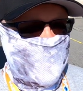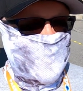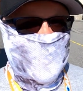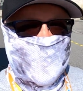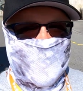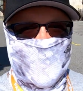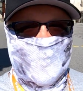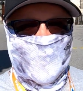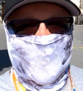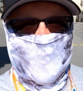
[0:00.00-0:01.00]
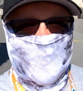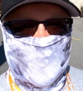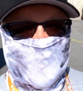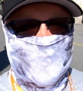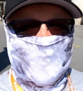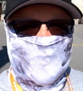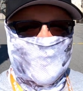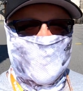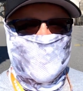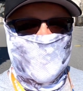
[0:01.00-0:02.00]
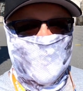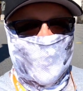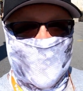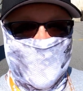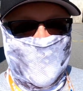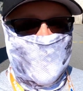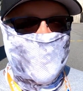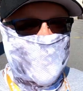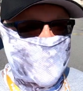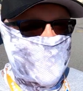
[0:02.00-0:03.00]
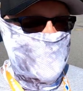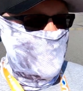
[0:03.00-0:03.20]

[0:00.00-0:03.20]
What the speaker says: I'll put the link below down in the description to the one that I bought